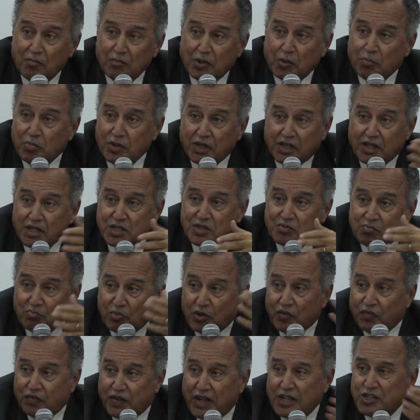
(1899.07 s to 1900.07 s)
but because
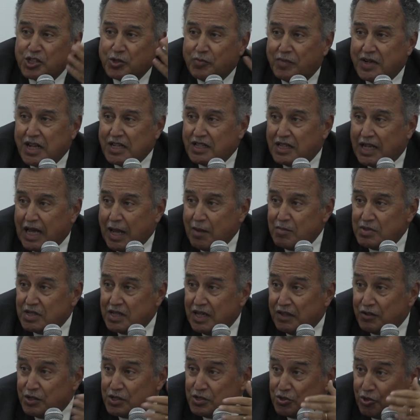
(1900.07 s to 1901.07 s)
we failed so many times
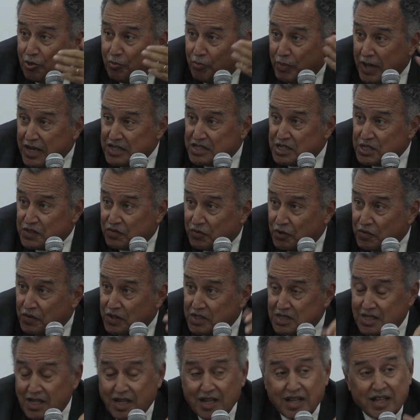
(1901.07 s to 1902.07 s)
and there's no basis for
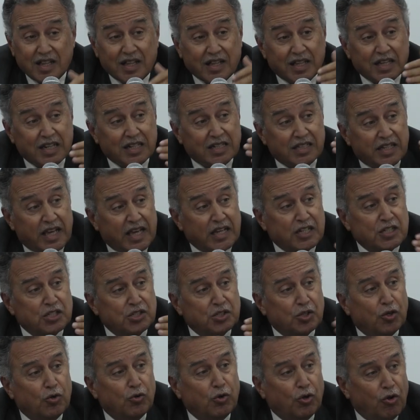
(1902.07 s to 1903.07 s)
this. It takes
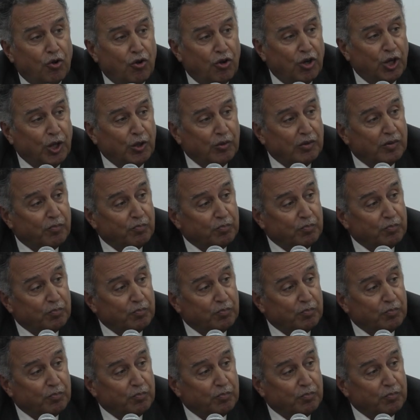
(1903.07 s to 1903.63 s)
so long,